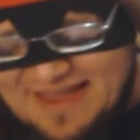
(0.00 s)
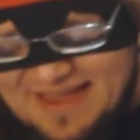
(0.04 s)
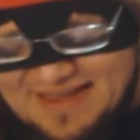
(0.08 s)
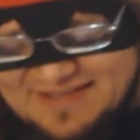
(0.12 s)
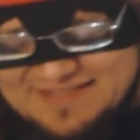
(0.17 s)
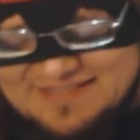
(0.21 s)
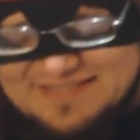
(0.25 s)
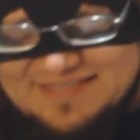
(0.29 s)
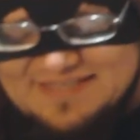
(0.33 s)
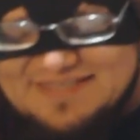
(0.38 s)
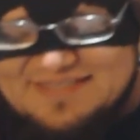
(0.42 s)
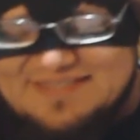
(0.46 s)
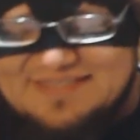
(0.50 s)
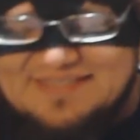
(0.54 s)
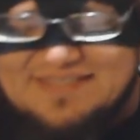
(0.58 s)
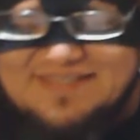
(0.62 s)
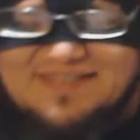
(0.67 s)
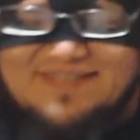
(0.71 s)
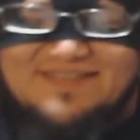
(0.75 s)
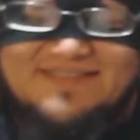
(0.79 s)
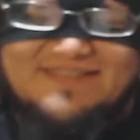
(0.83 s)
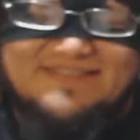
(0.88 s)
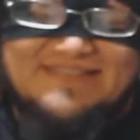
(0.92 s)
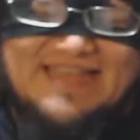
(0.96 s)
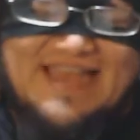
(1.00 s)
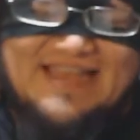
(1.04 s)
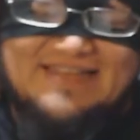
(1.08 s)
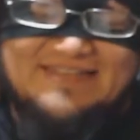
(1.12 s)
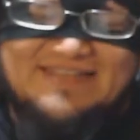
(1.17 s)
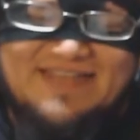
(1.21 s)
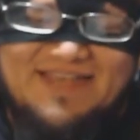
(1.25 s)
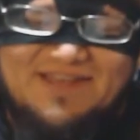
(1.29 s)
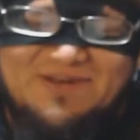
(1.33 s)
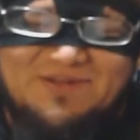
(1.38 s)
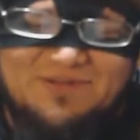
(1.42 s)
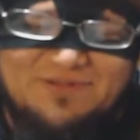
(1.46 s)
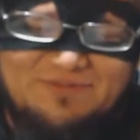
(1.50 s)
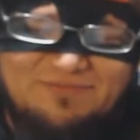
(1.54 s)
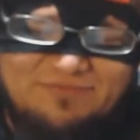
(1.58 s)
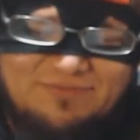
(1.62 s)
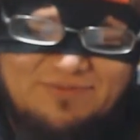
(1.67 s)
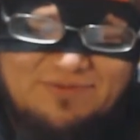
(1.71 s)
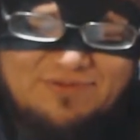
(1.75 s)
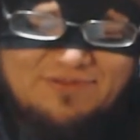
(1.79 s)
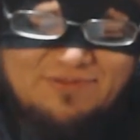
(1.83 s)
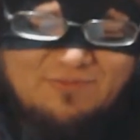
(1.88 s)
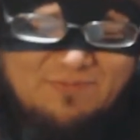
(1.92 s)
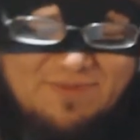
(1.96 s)
next is the tag titles
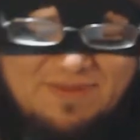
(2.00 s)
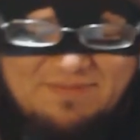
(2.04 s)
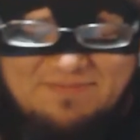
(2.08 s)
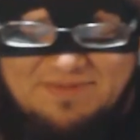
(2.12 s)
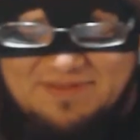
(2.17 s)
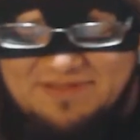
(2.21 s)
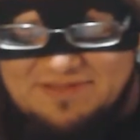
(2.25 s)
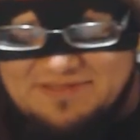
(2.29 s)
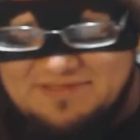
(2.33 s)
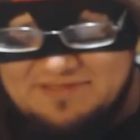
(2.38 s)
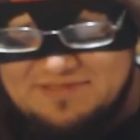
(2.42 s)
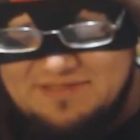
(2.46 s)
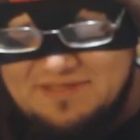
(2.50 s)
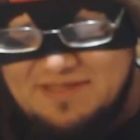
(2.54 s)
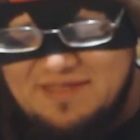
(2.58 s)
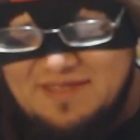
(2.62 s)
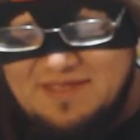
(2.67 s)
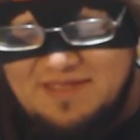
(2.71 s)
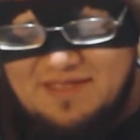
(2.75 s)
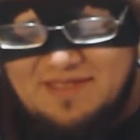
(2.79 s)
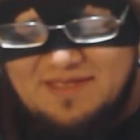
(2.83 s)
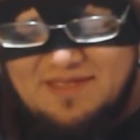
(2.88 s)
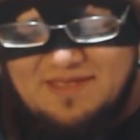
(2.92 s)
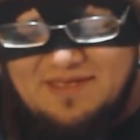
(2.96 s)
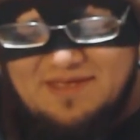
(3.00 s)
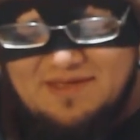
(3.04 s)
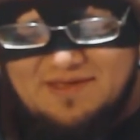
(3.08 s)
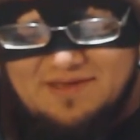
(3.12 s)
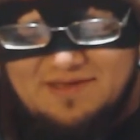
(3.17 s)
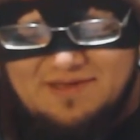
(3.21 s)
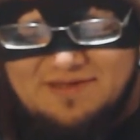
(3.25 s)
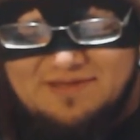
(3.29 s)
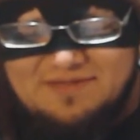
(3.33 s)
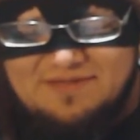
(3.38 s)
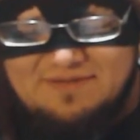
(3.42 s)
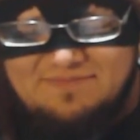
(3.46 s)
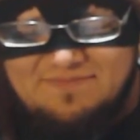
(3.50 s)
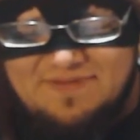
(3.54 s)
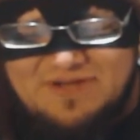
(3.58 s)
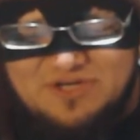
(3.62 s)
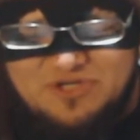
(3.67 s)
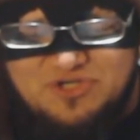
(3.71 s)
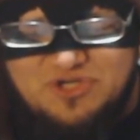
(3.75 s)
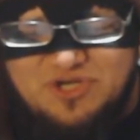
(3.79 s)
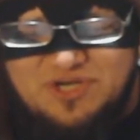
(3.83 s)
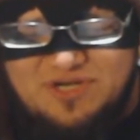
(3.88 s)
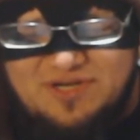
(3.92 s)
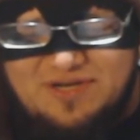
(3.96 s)
for the women's
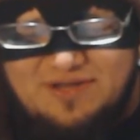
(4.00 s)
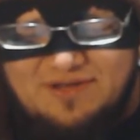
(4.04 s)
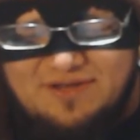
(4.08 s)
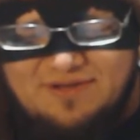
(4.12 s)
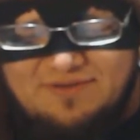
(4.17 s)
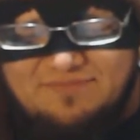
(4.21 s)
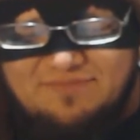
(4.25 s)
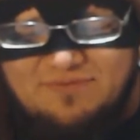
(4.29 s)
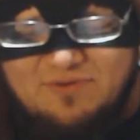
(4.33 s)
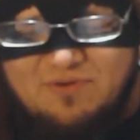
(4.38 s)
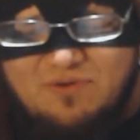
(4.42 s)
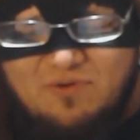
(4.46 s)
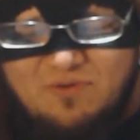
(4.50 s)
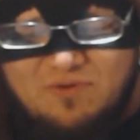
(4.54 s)
division. Of